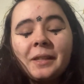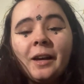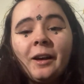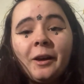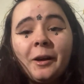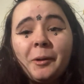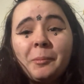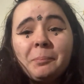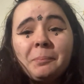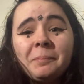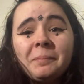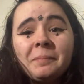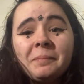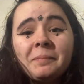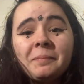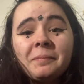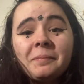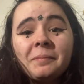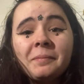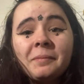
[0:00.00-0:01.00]
uh,
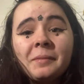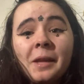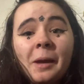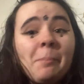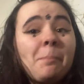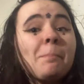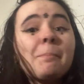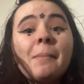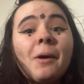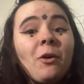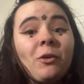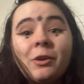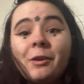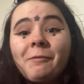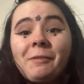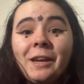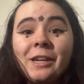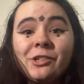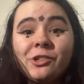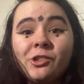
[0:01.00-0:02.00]

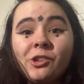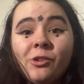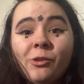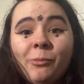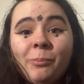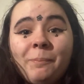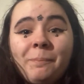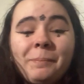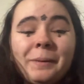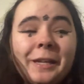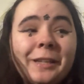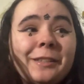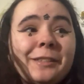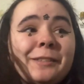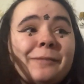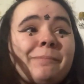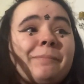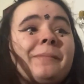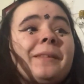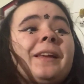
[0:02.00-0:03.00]
motivational
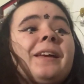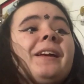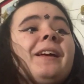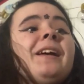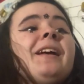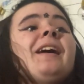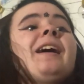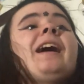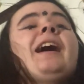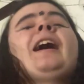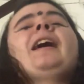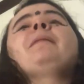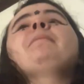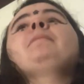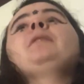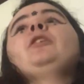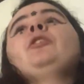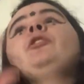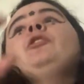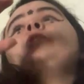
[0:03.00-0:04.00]
because
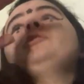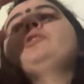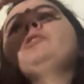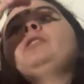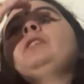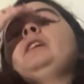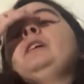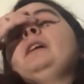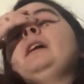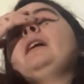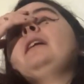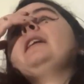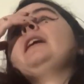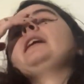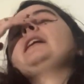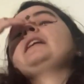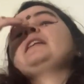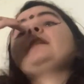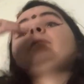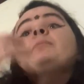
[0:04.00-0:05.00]
I'm usually a
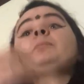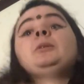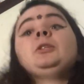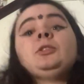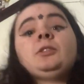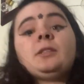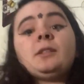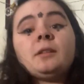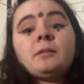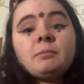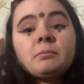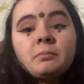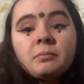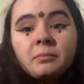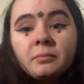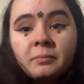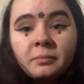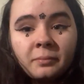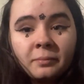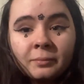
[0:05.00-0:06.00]
negative person.
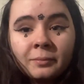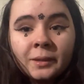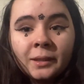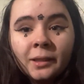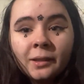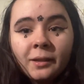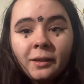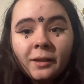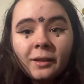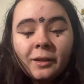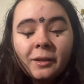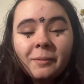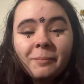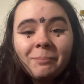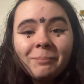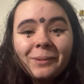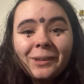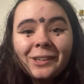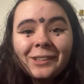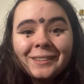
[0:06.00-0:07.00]

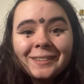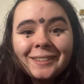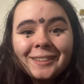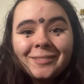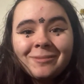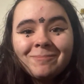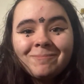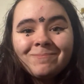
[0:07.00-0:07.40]
But